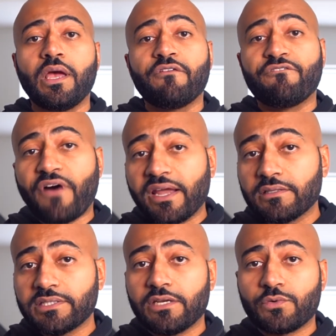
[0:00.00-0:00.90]

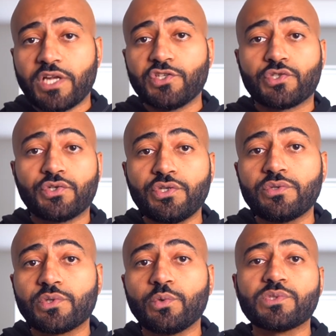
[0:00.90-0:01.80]
Final day to register new
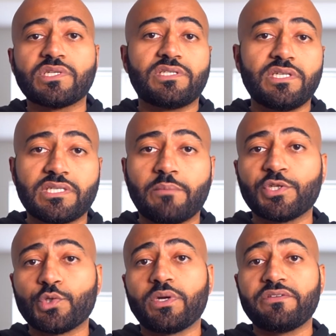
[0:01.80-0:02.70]
schools is
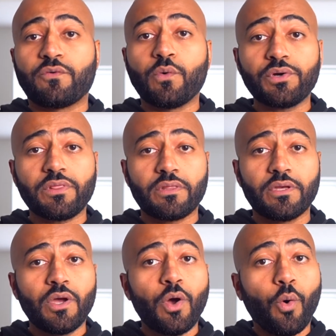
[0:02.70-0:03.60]
December 24th,
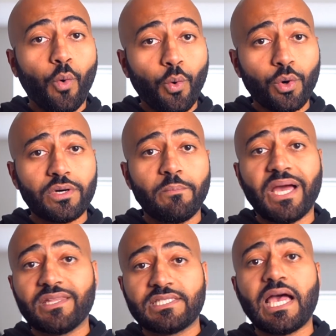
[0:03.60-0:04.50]
or
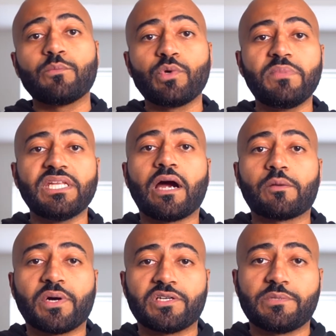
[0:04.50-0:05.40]
by the time we meet our
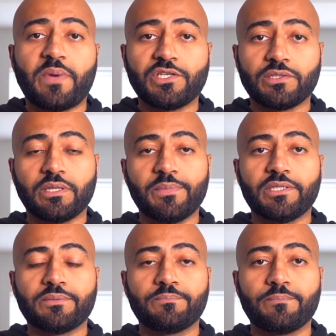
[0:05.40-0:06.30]
participation limit.